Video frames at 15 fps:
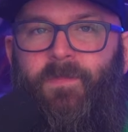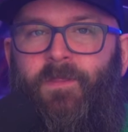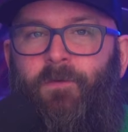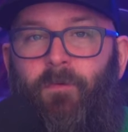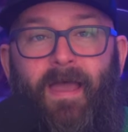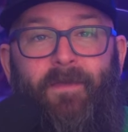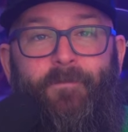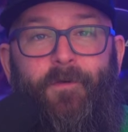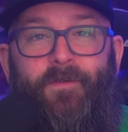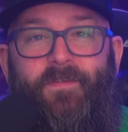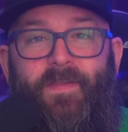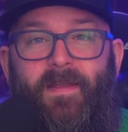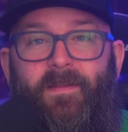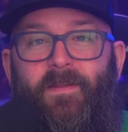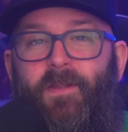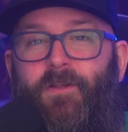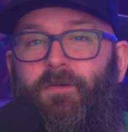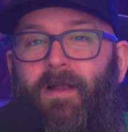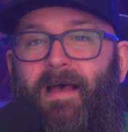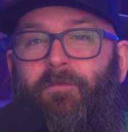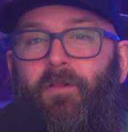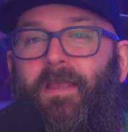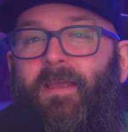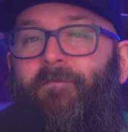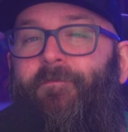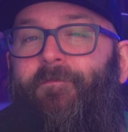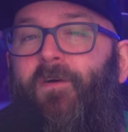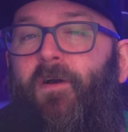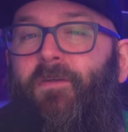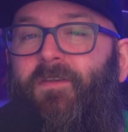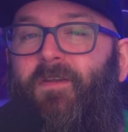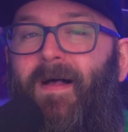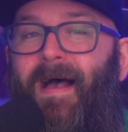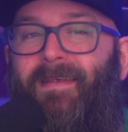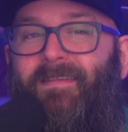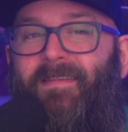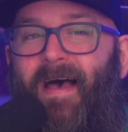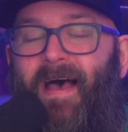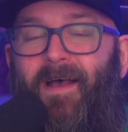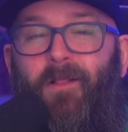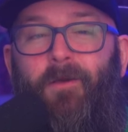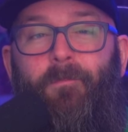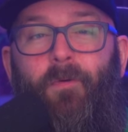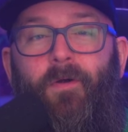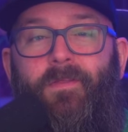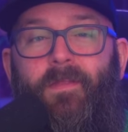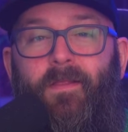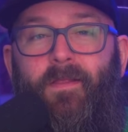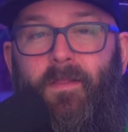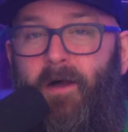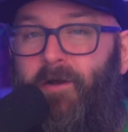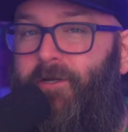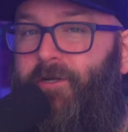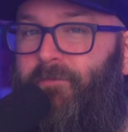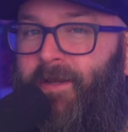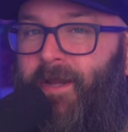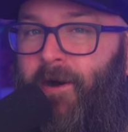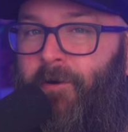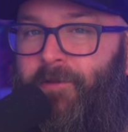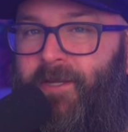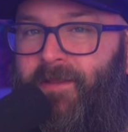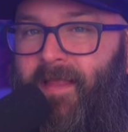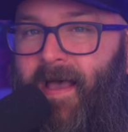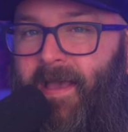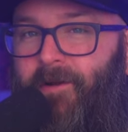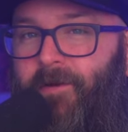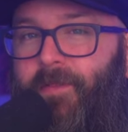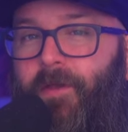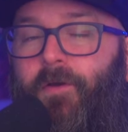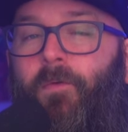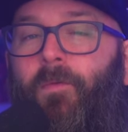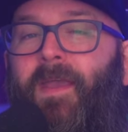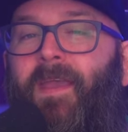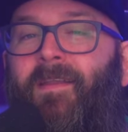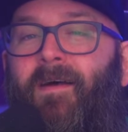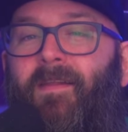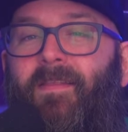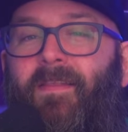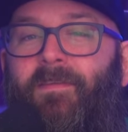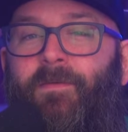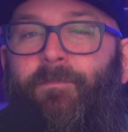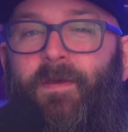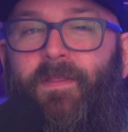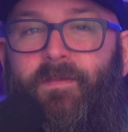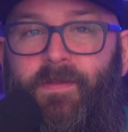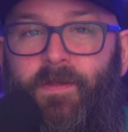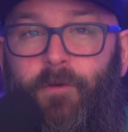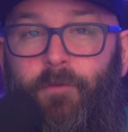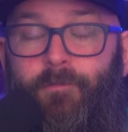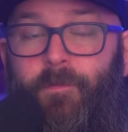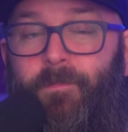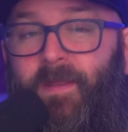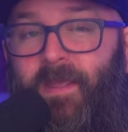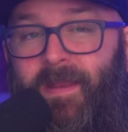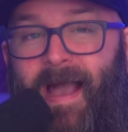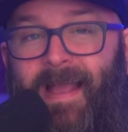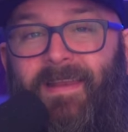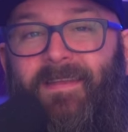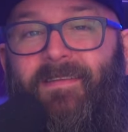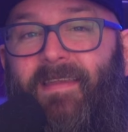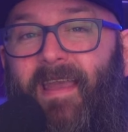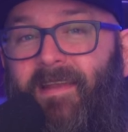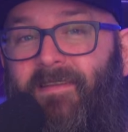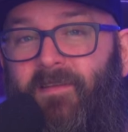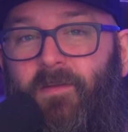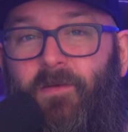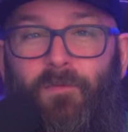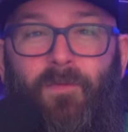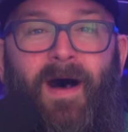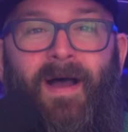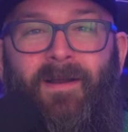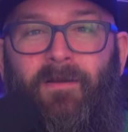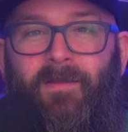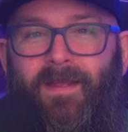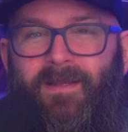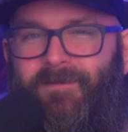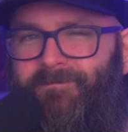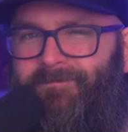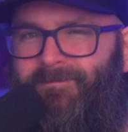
The rifles tended to travel in first-class style aboard the luxury ocean liner, the Queen Elizabeth II, from the United States to Ireland.